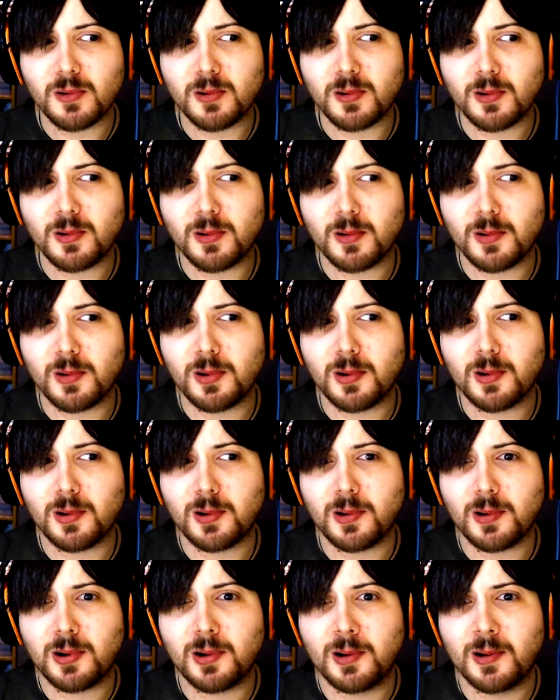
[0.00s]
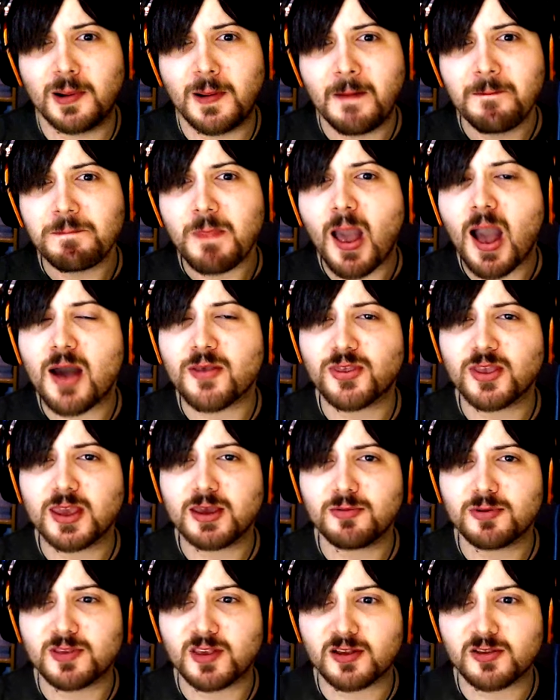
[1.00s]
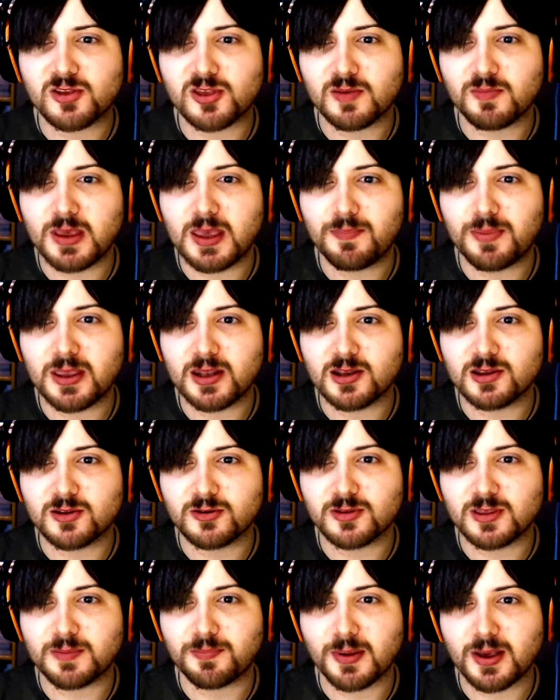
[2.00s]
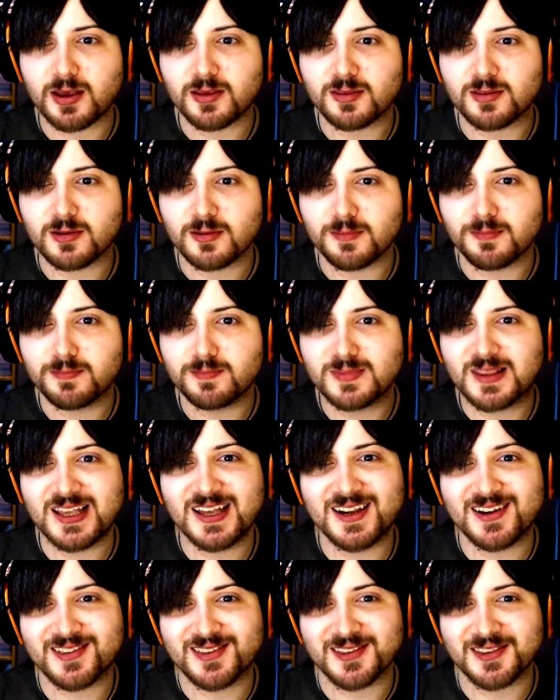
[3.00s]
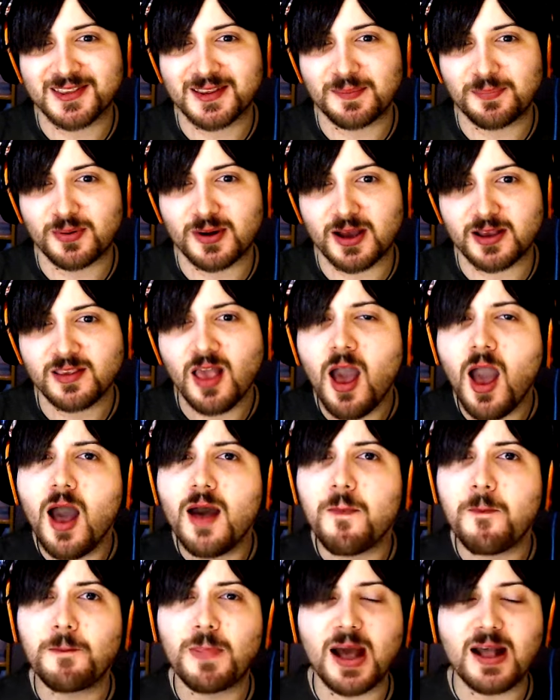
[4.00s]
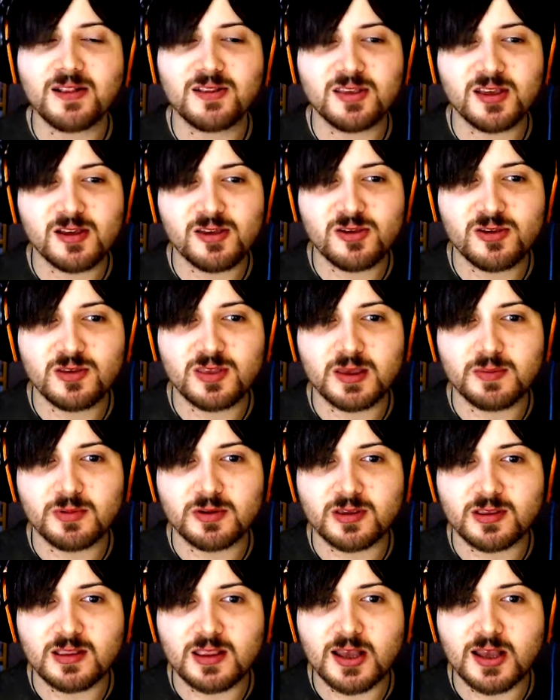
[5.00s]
Oh! I think it was actually me being a dozy bastard. There's a surprise. That's actually the most